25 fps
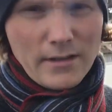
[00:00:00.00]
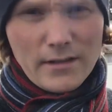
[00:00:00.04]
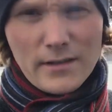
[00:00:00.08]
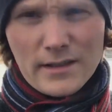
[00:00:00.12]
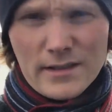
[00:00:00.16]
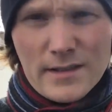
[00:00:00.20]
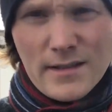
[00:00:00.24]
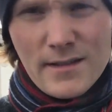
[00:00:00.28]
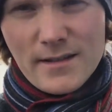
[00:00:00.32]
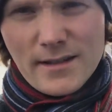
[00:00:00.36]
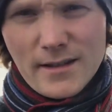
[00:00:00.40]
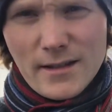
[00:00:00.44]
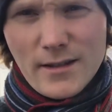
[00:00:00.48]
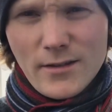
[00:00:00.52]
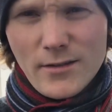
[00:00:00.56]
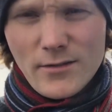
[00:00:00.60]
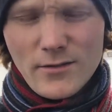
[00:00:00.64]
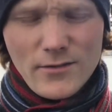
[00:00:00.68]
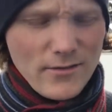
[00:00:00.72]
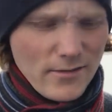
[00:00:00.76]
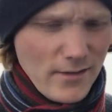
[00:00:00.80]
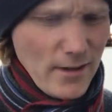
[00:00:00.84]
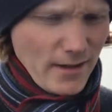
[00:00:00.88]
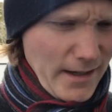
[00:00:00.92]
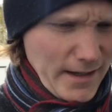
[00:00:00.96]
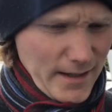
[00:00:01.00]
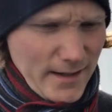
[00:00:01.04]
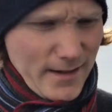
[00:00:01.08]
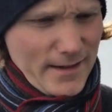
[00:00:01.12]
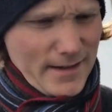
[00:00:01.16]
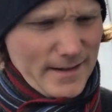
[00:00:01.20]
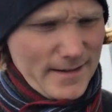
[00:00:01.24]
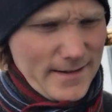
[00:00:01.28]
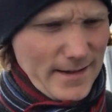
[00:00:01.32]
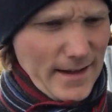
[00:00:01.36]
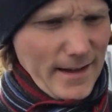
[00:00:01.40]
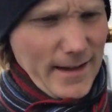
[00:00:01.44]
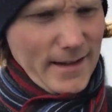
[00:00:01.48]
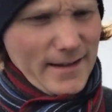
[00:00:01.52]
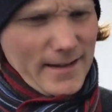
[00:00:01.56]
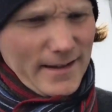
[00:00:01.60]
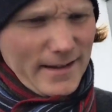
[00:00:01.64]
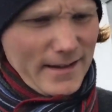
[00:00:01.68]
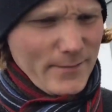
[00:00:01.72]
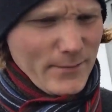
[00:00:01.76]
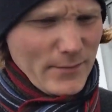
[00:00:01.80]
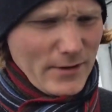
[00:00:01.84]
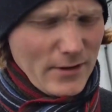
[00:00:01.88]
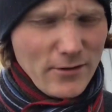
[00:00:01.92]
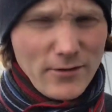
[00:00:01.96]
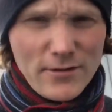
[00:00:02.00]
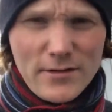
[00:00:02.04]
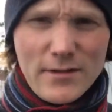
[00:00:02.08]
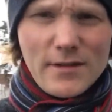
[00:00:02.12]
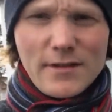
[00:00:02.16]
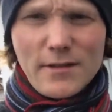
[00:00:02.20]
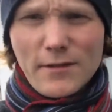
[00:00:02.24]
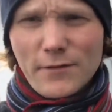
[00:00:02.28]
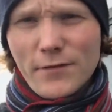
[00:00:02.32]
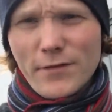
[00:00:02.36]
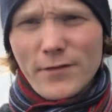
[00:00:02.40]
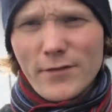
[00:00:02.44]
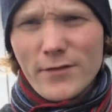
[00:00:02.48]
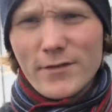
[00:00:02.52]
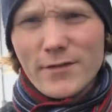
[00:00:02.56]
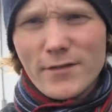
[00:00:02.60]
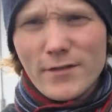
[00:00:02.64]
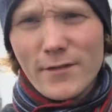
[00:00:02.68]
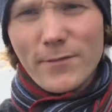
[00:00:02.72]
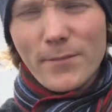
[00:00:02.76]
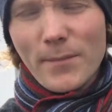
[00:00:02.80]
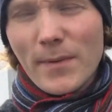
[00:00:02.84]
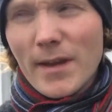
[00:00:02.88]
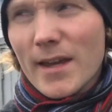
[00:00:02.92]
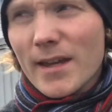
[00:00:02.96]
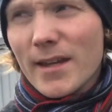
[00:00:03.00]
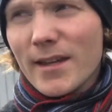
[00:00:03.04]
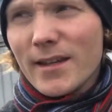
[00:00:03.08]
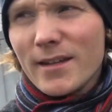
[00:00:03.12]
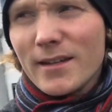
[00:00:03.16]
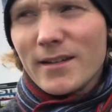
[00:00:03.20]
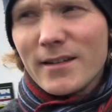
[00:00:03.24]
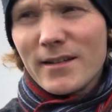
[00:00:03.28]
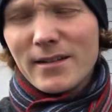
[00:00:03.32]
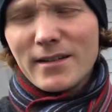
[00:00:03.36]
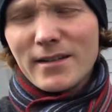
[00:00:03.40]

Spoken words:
This is a good and a sad day because it's the 1st of May.